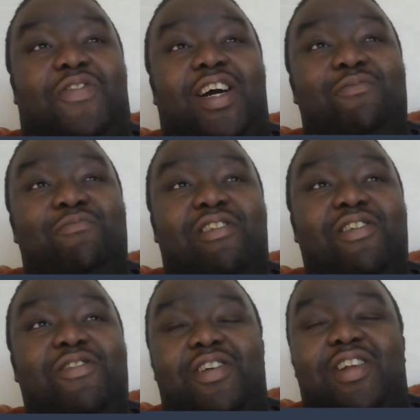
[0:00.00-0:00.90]
I was going to
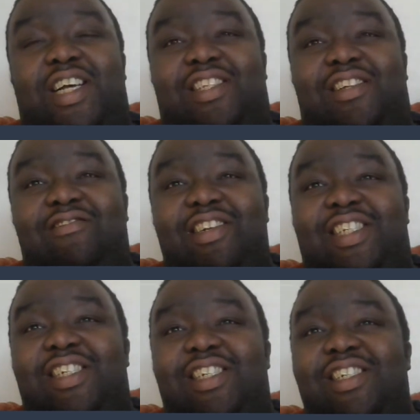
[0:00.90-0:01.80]
do one last
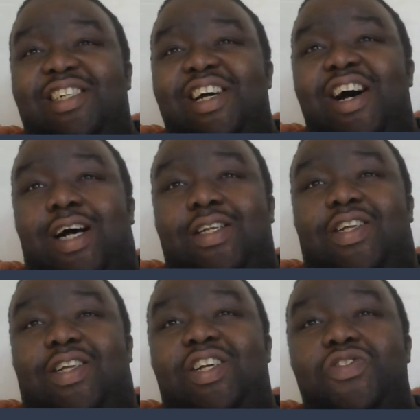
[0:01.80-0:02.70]
night, but I
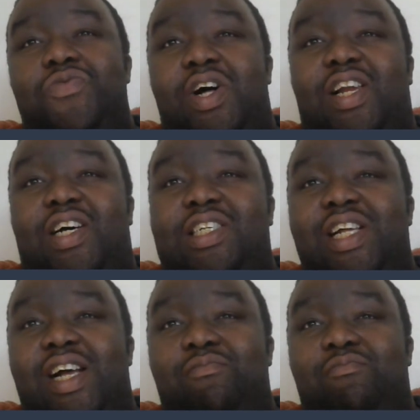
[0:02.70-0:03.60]
decided to do one
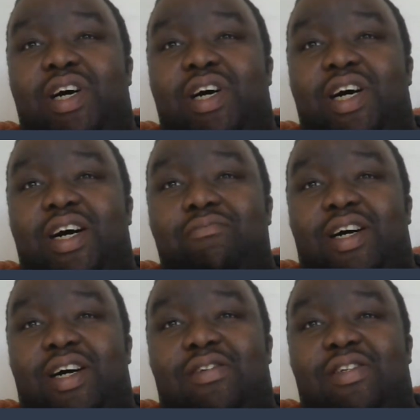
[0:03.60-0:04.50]
today.
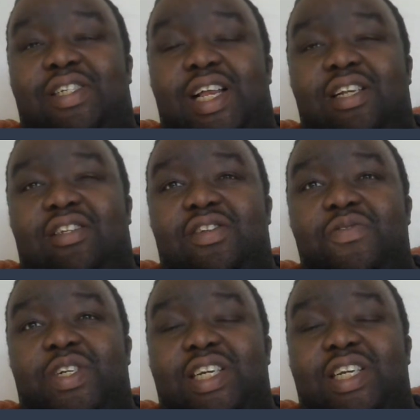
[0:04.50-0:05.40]
Ain't that
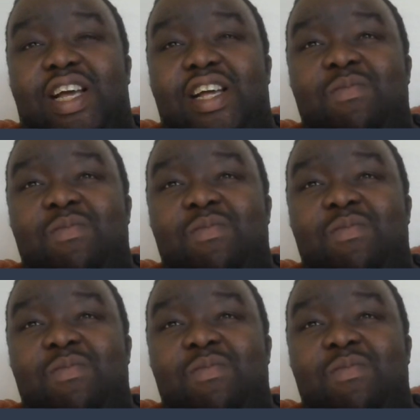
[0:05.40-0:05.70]
early, bro.